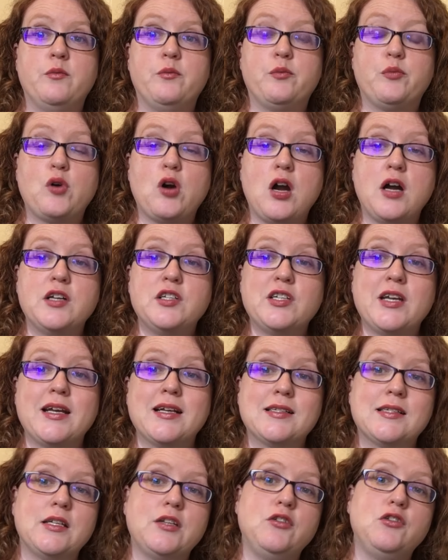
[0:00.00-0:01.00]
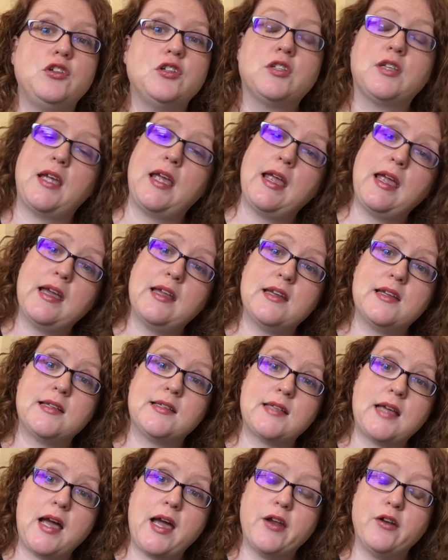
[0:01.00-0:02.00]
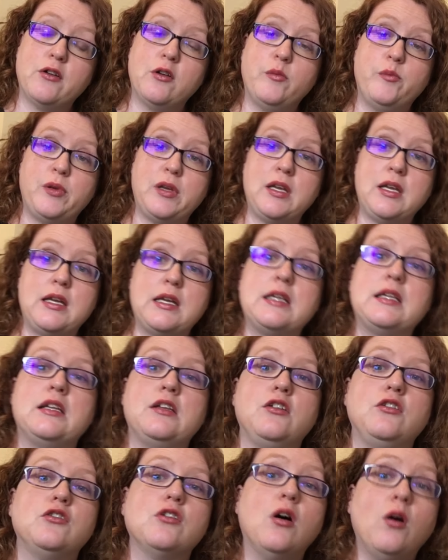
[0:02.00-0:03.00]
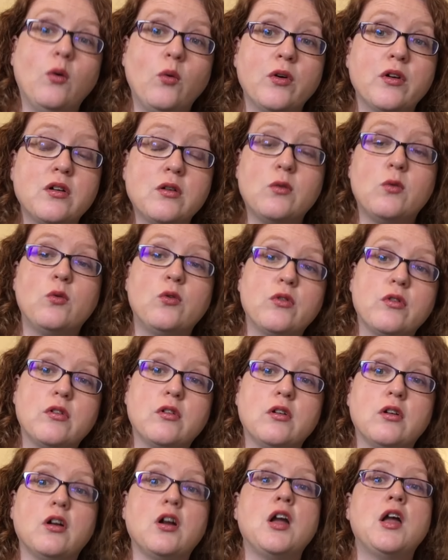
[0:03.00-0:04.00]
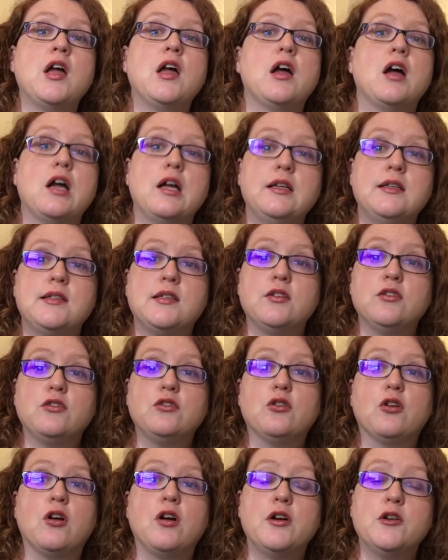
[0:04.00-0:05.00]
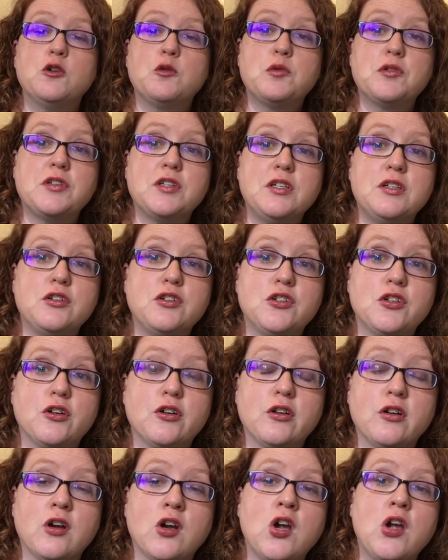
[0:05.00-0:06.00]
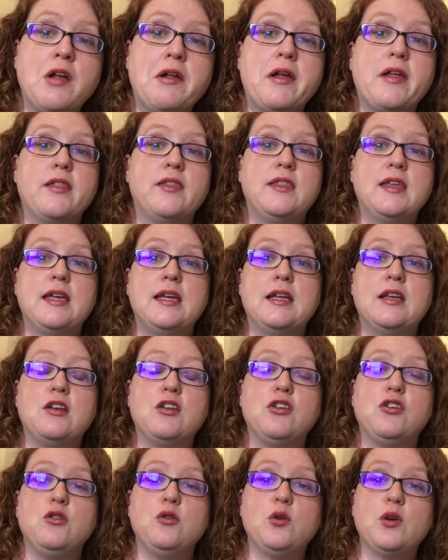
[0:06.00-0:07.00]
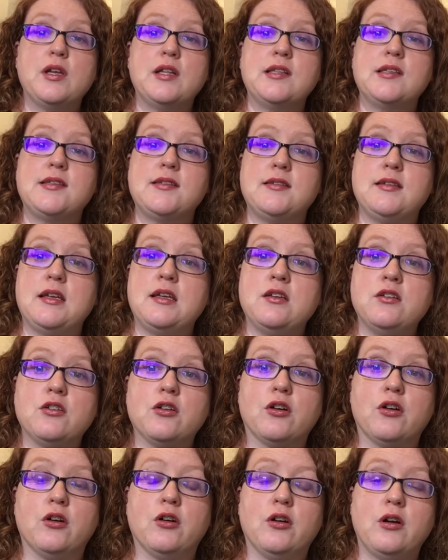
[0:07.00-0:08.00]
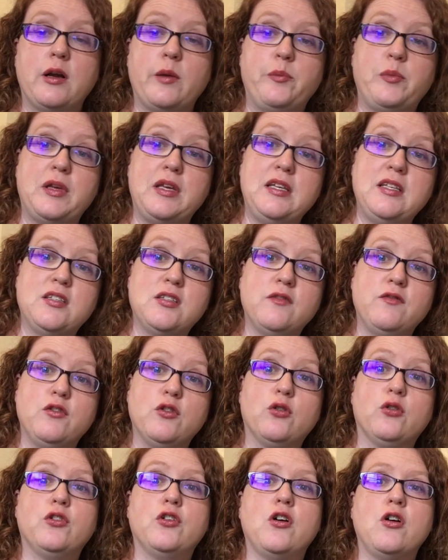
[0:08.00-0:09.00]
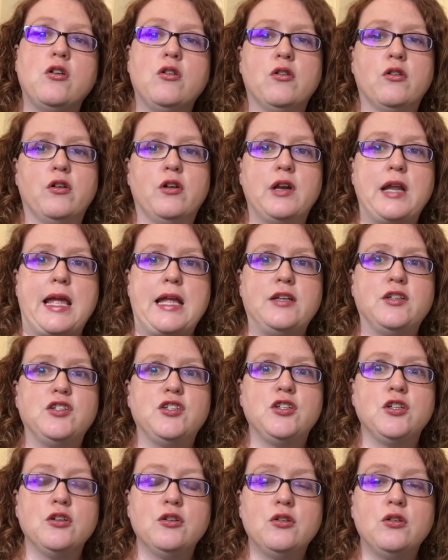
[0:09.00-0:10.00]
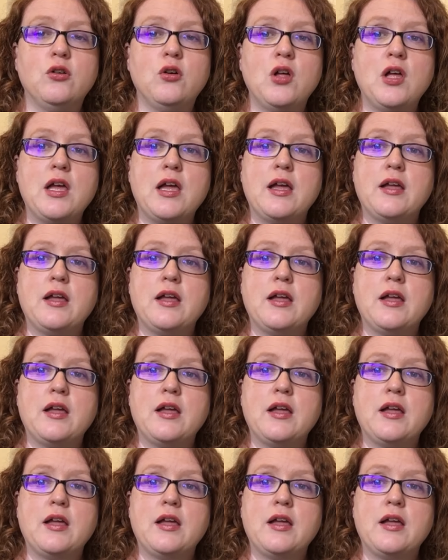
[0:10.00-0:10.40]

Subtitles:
projects and you just can't decide on a bead and you don't want to order until you're 100% sure, then you can send her a piece of your yarn and she'll